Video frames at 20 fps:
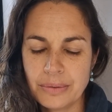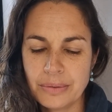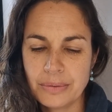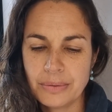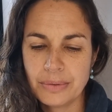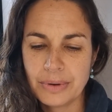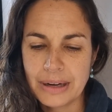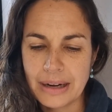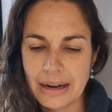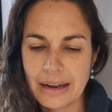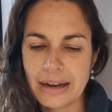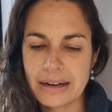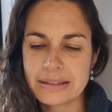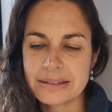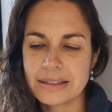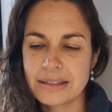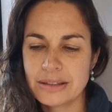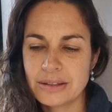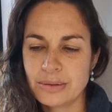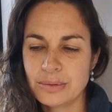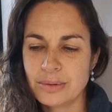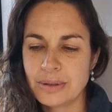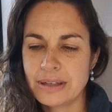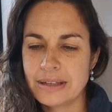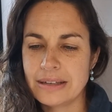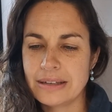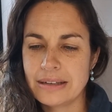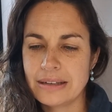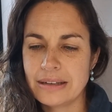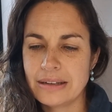relax into it
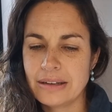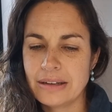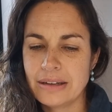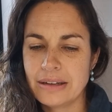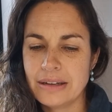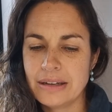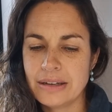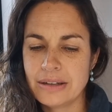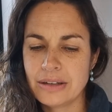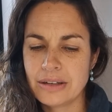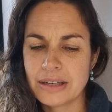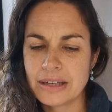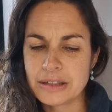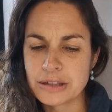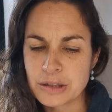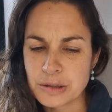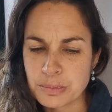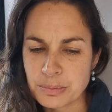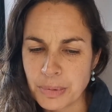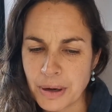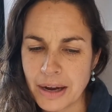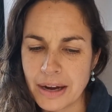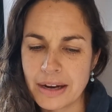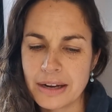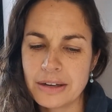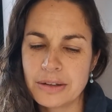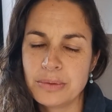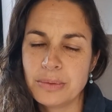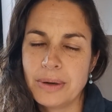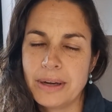in an
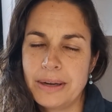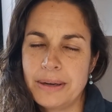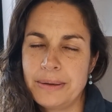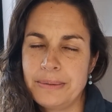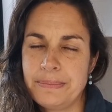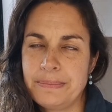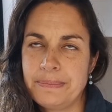inspired way,